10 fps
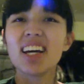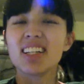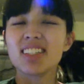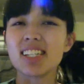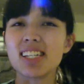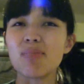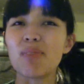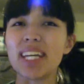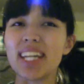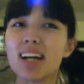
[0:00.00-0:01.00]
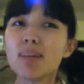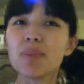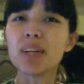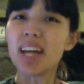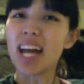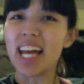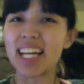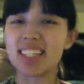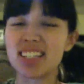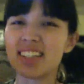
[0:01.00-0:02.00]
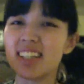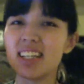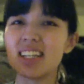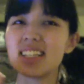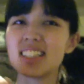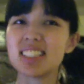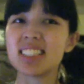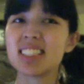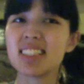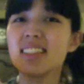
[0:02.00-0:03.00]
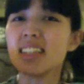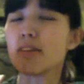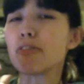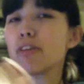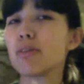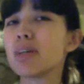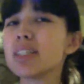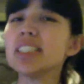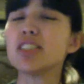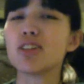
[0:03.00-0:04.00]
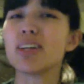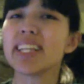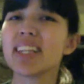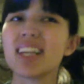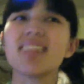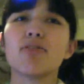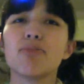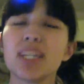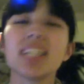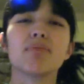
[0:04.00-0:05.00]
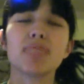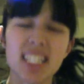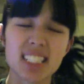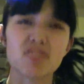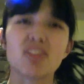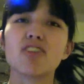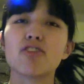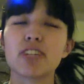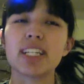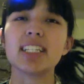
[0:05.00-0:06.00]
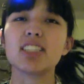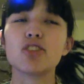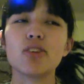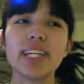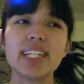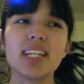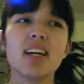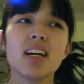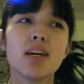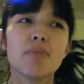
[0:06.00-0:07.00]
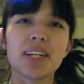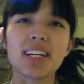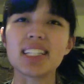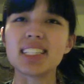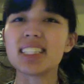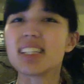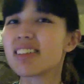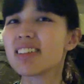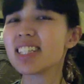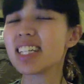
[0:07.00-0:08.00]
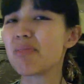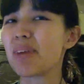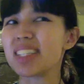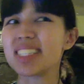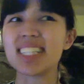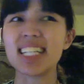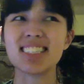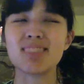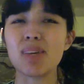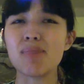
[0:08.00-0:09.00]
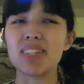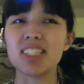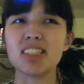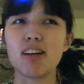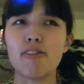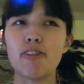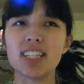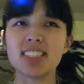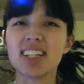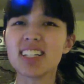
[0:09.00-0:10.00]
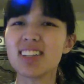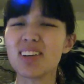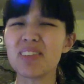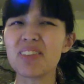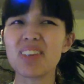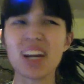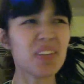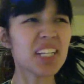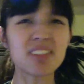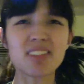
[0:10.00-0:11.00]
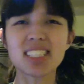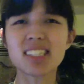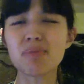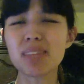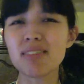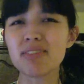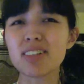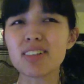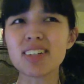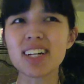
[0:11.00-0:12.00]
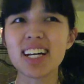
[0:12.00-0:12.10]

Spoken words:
to meet up. And still, if you want to join, then please feel free to join, because there are only about 6 members so far, so I don't know, am I doing something wrong?